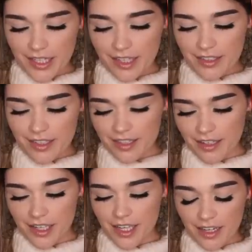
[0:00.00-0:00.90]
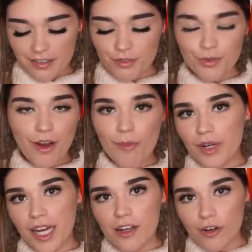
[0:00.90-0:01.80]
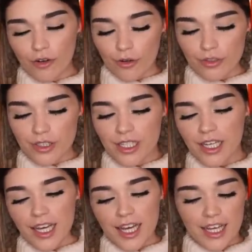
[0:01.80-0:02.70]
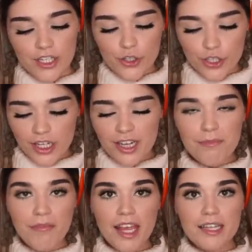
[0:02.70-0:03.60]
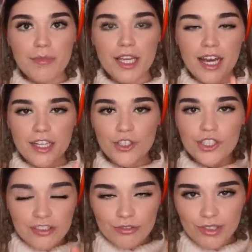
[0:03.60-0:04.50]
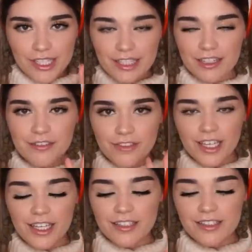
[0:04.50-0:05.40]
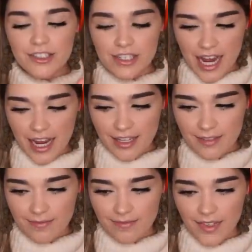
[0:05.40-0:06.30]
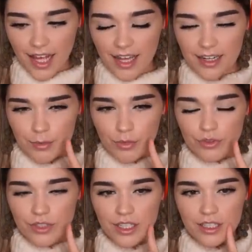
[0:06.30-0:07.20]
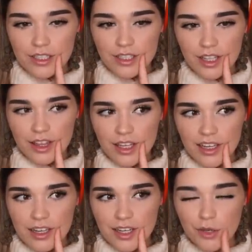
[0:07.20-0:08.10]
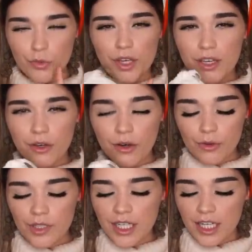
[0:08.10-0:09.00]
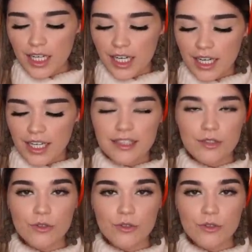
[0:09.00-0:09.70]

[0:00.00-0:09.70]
set that I got from a company called She Made Me. I just received these today, and I bought this I think a week ago. It's an